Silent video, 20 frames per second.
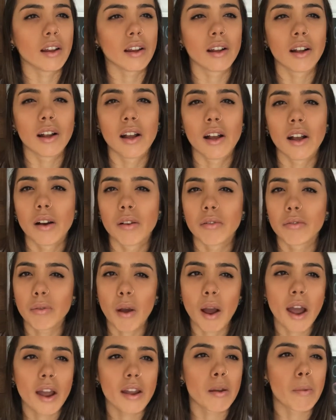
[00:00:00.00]
like
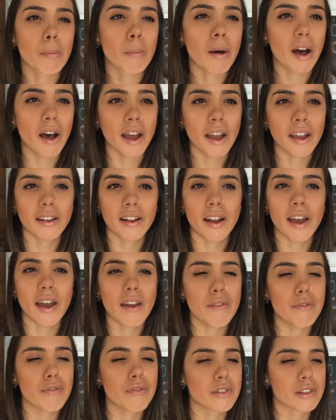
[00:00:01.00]
ride a bike
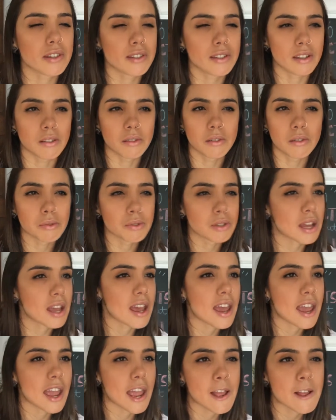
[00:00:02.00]
every single
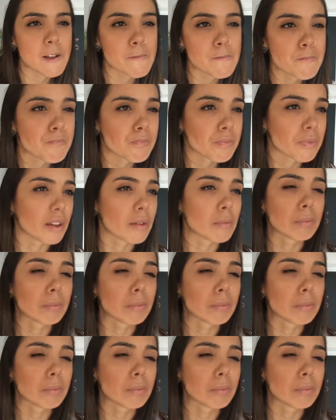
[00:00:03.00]
day,